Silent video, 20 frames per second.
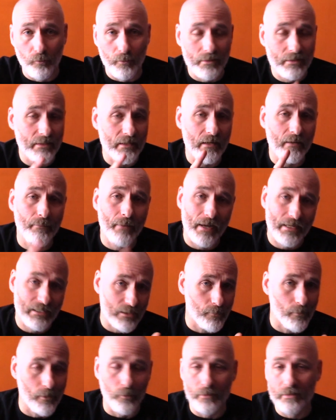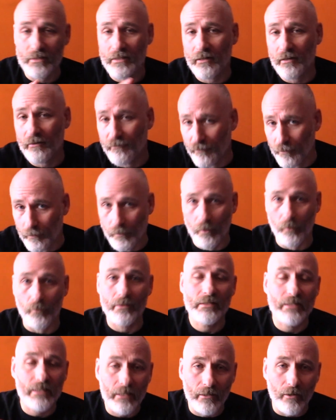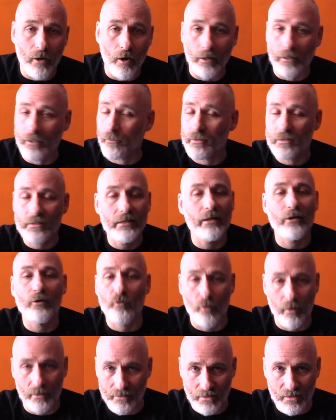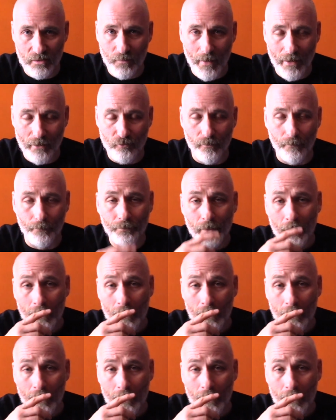We see it in basketball, we see it in football, we see it in hockey, we see it across the spectrum.